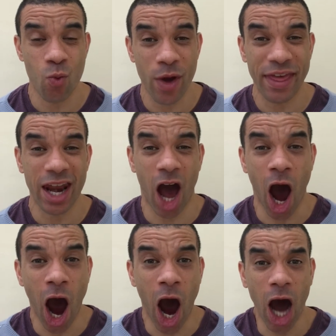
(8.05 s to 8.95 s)
within
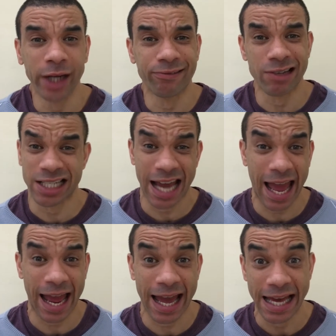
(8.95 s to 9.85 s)
100
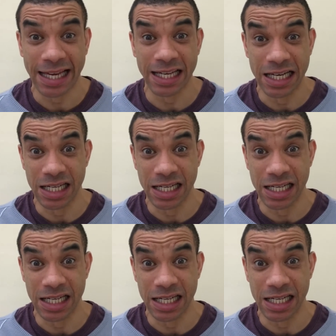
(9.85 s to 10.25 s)
years.